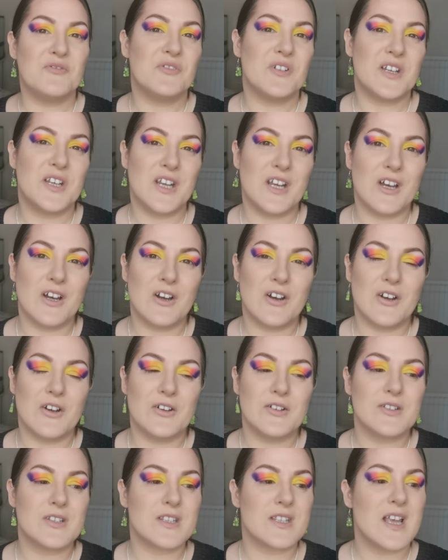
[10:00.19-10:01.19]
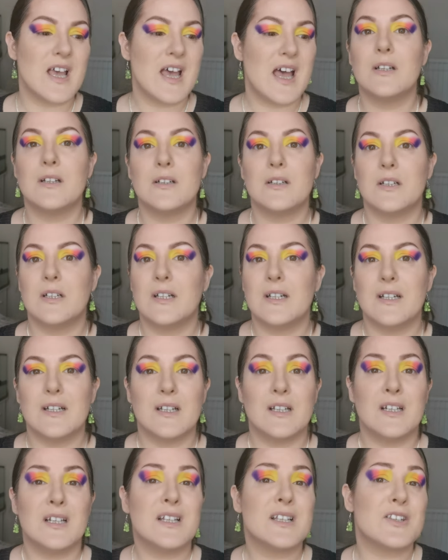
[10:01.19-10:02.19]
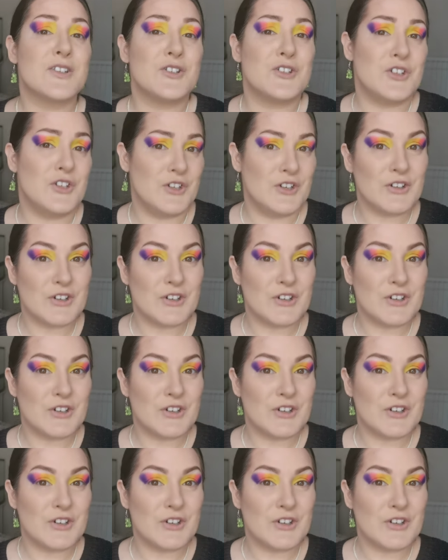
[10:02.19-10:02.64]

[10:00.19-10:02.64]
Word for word: videos, listen to